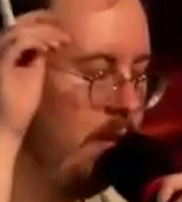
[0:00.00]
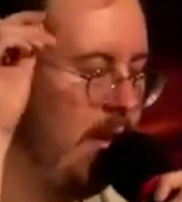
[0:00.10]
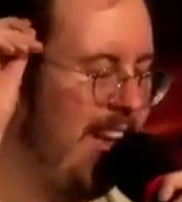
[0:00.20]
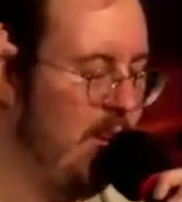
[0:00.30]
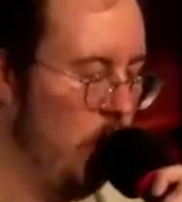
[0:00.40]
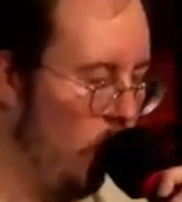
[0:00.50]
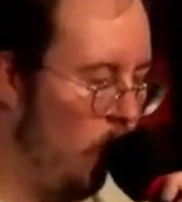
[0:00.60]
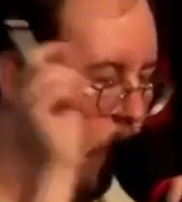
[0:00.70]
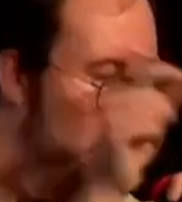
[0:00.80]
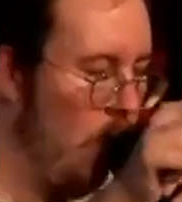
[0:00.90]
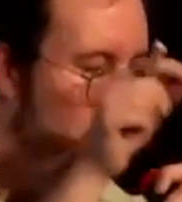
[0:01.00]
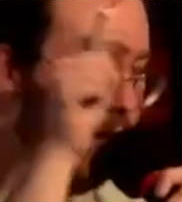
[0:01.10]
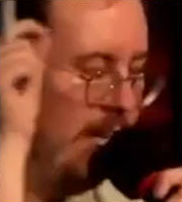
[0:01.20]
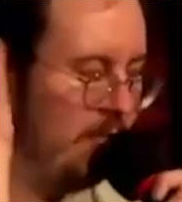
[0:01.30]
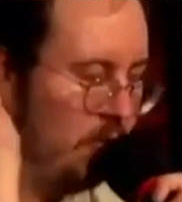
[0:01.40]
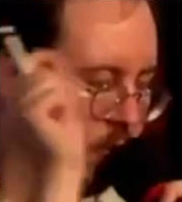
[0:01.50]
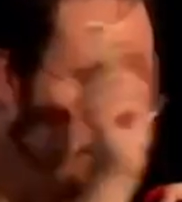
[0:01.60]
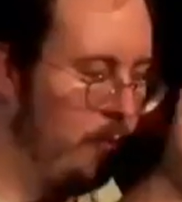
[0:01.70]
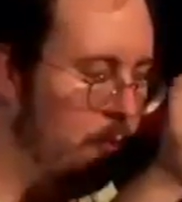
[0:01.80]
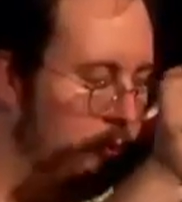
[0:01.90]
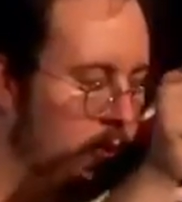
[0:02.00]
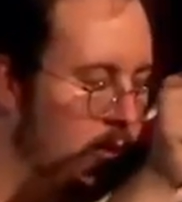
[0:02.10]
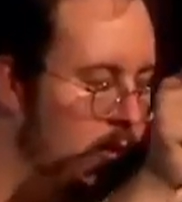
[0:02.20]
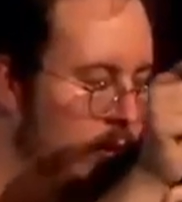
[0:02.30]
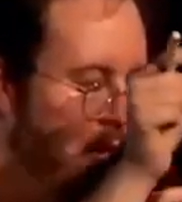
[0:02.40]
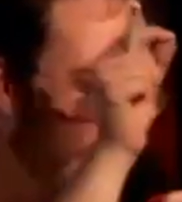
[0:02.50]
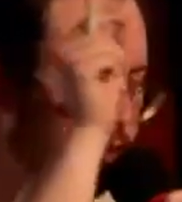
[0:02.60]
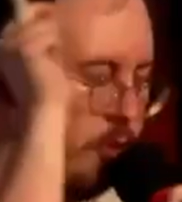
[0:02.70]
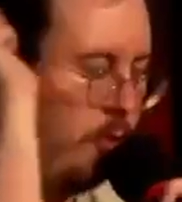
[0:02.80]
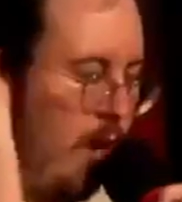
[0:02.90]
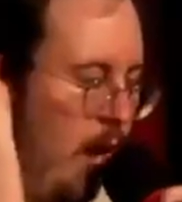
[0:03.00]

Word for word: and your word is truth. So, God,